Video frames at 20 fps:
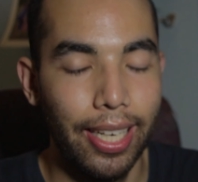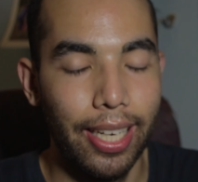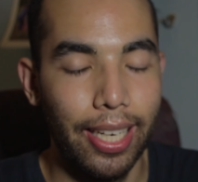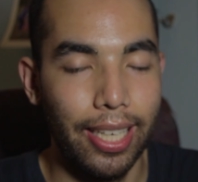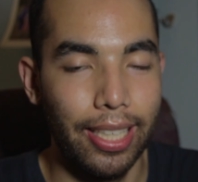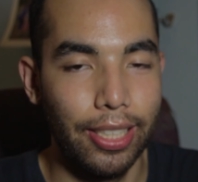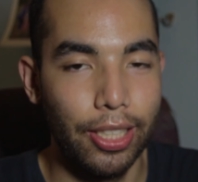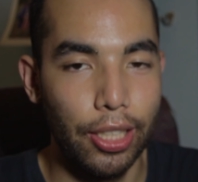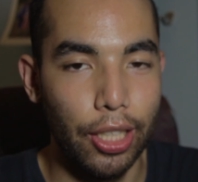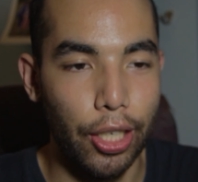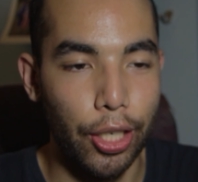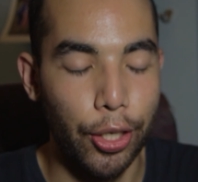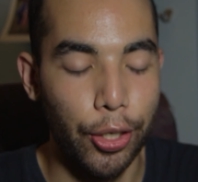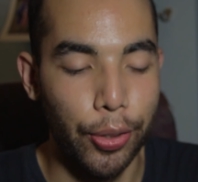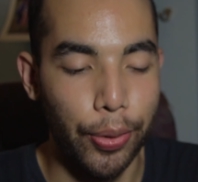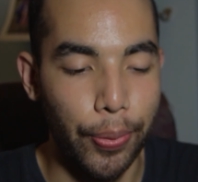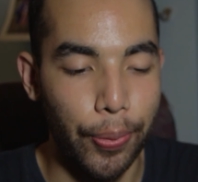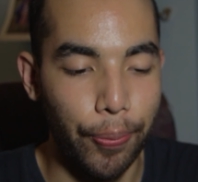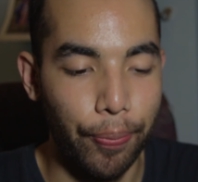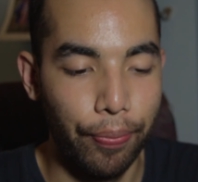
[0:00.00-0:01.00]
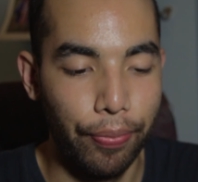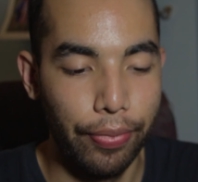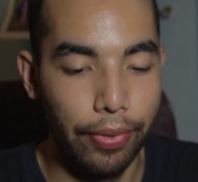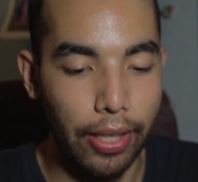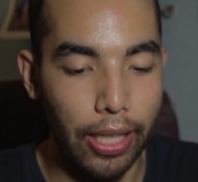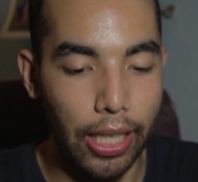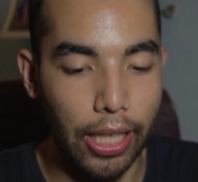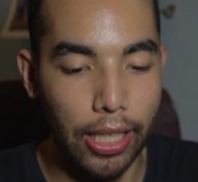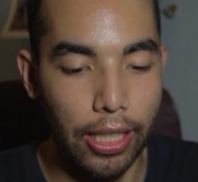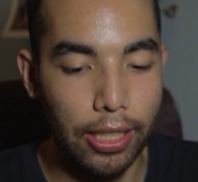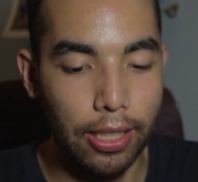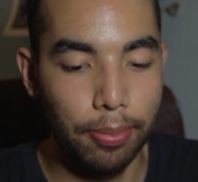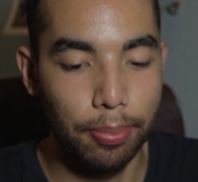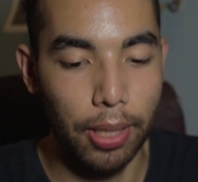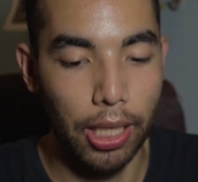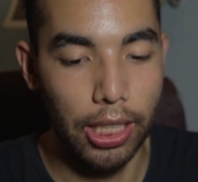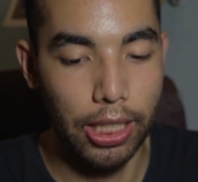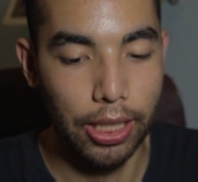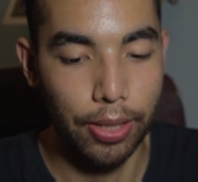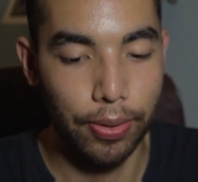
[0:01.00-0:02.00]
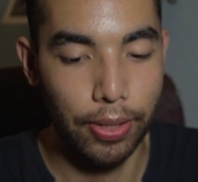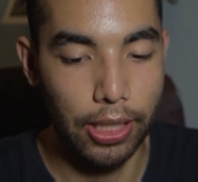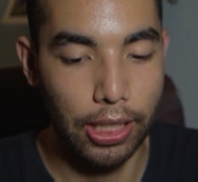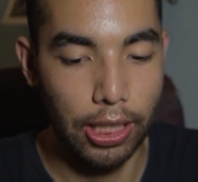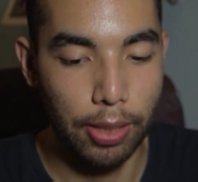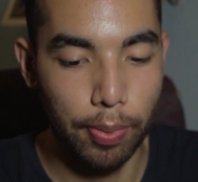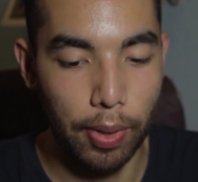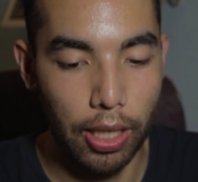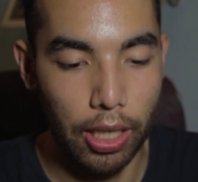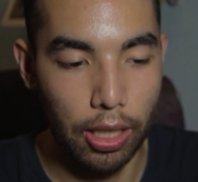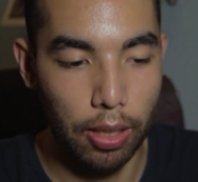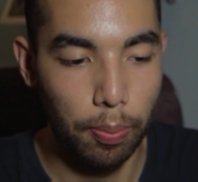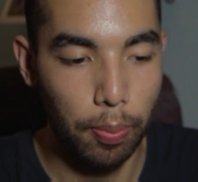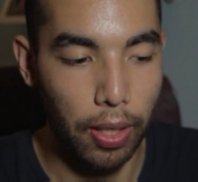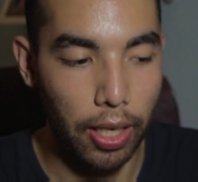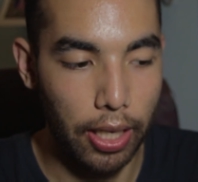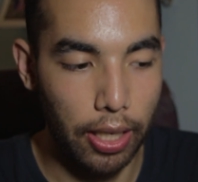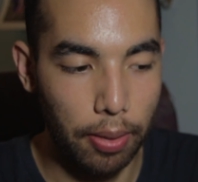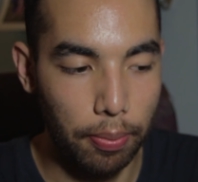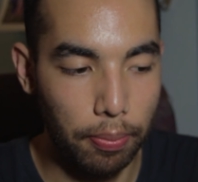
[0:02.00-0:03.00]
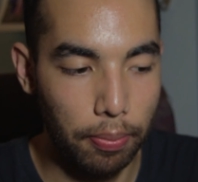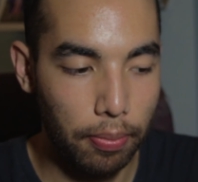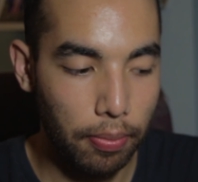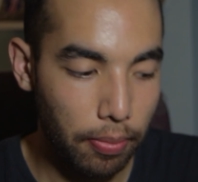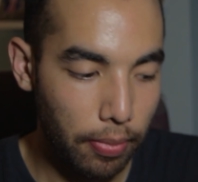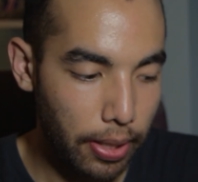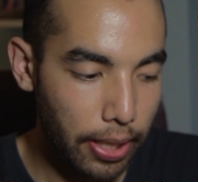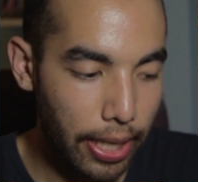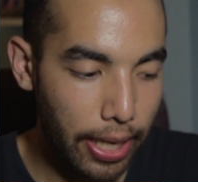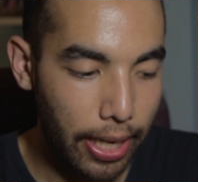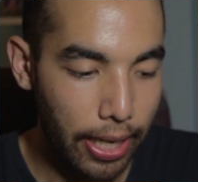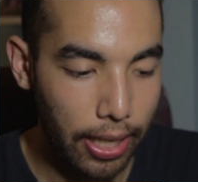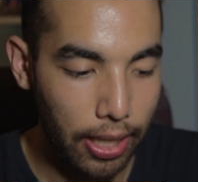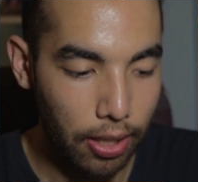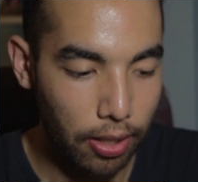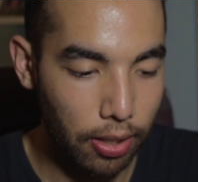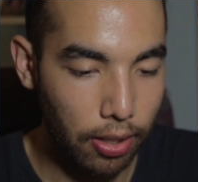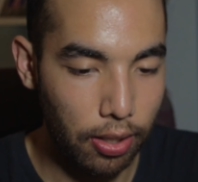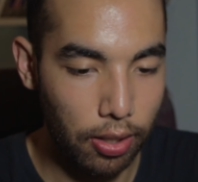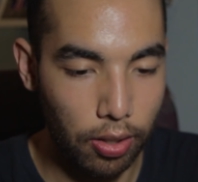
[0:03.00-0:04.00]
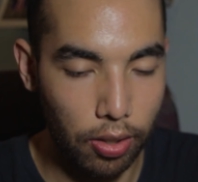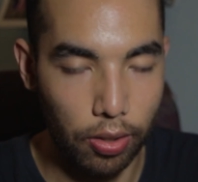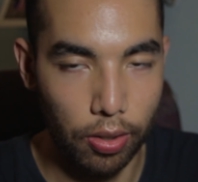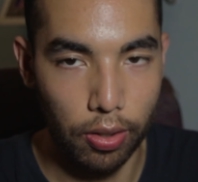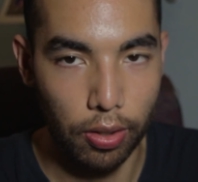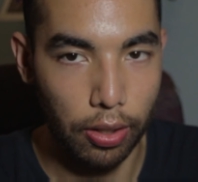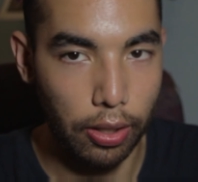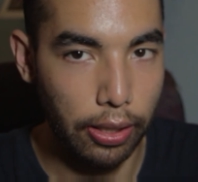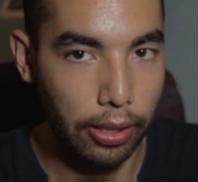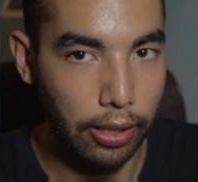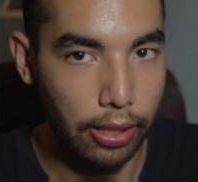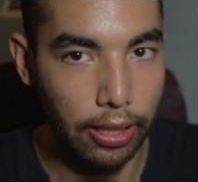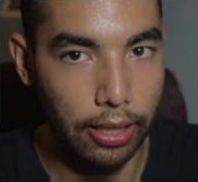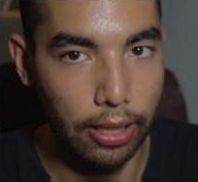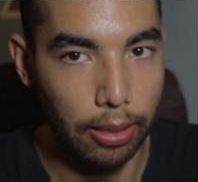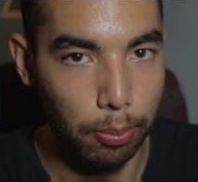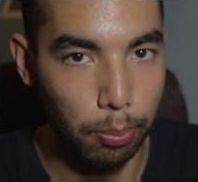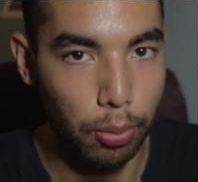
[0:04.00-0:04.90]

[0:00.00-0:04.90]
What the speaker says: And so this project was inspired by that. The